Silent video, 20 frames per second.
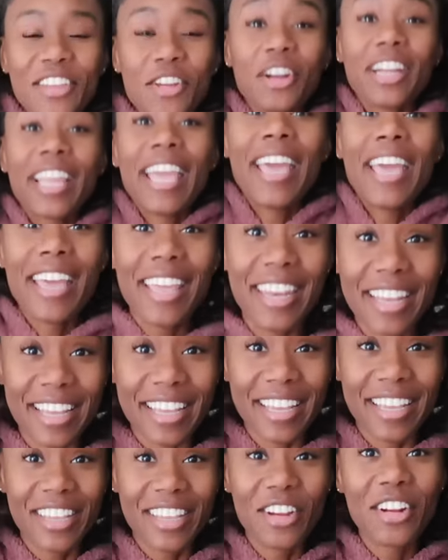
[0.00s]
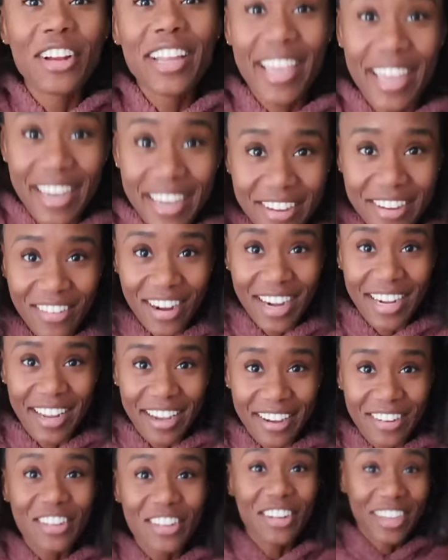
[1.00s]
You're kidding. You're kidding right
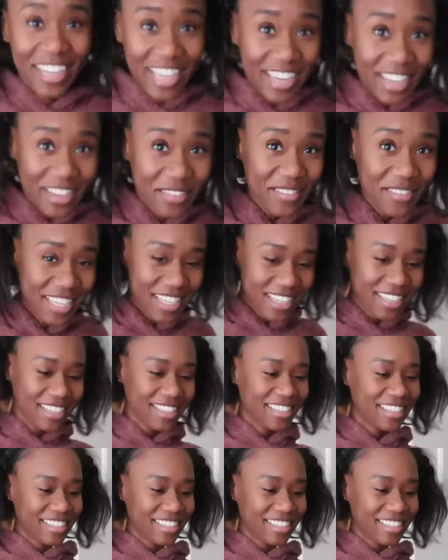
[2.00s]
now. You're kidding me.